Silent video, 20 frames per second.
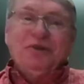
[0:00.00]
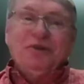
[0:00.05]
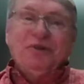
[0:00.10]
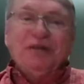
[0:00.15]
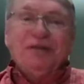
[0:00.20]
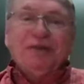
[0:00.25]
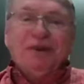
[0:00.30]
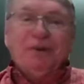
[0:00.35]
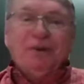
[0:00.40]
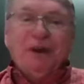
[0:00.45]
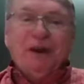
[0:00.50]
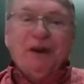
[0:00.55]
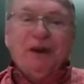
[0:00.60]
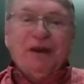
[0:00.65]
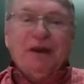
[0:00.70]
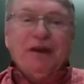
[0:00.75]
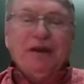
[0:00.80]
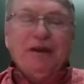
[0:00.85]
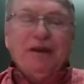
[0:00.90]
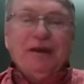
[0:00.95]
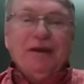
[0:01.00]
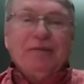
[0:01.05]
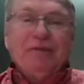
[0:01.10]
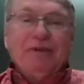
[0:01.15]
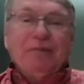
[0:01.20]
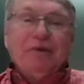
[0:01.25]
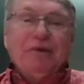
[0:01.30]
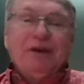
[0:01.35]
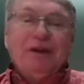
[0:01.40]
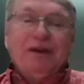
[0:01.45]
You have a great night.
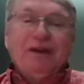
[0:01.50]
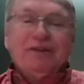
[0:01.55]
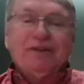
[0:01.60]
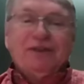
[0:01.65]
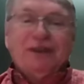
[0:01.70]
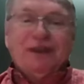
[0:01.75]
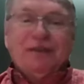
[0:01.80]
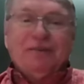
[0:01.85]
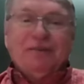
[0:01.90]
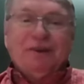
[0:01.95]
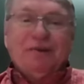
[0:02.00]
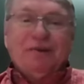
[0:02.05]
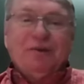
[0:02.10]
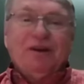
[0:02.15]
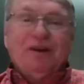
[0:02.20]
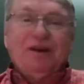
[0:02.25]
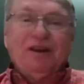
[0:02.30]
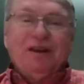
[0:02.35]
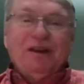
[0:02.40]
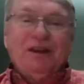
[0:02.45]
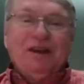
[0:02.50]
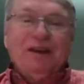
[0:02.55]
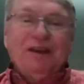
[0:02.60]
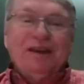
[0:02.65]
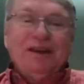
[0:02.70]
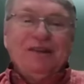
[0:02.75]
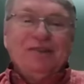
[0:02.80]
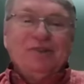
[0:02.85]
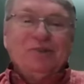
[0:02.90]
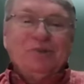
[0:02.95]
Everybody else have a great
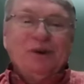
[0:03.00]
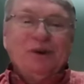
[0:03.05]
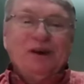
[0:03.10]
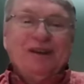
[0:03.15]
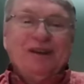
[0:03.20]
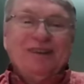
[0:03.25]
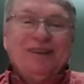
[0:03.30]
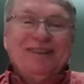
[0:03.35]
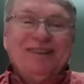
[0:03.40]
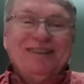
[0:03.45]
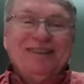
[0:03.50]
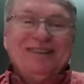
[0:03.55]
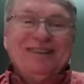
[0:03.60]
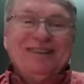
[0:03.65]
night as well.